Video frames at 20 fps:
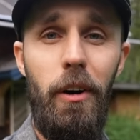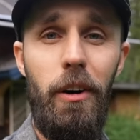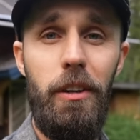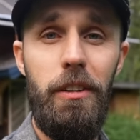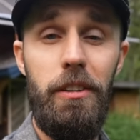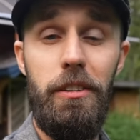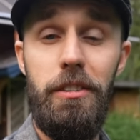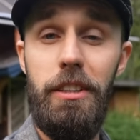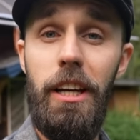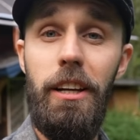
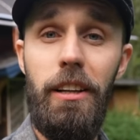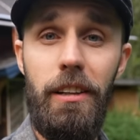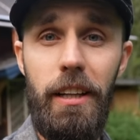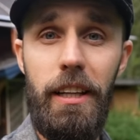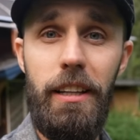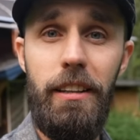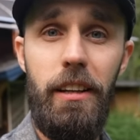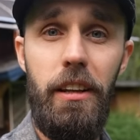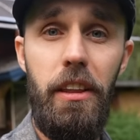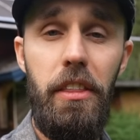on the channel
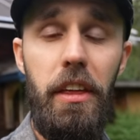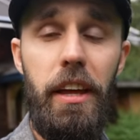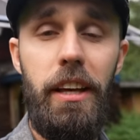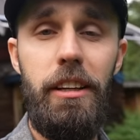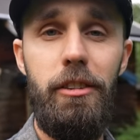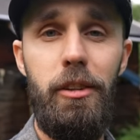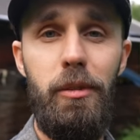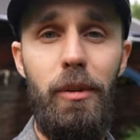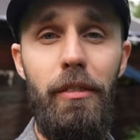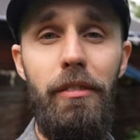lately,
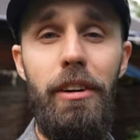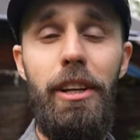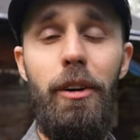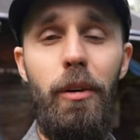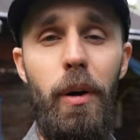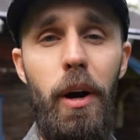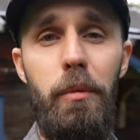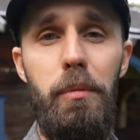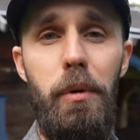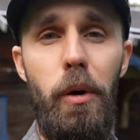thanks to a
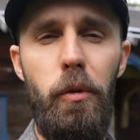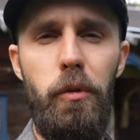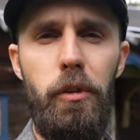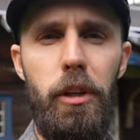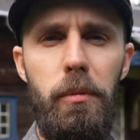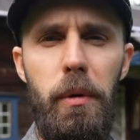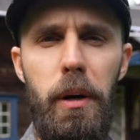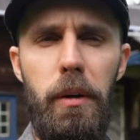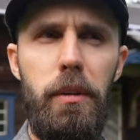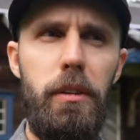video I
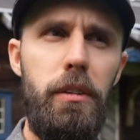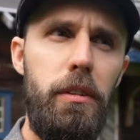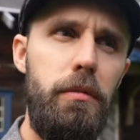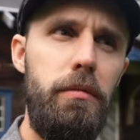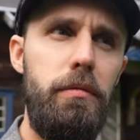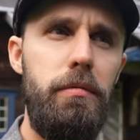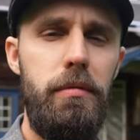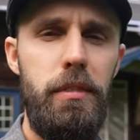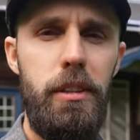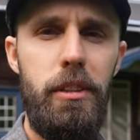posted about
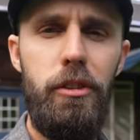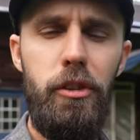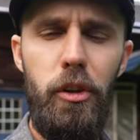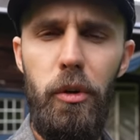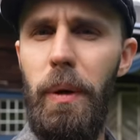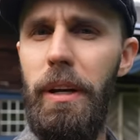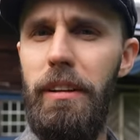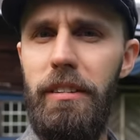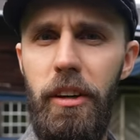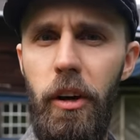2
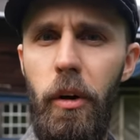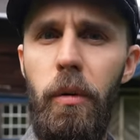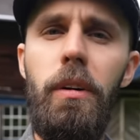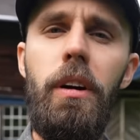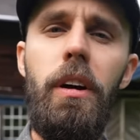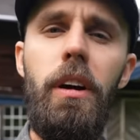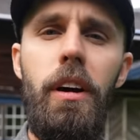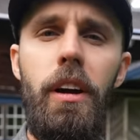weeks ago,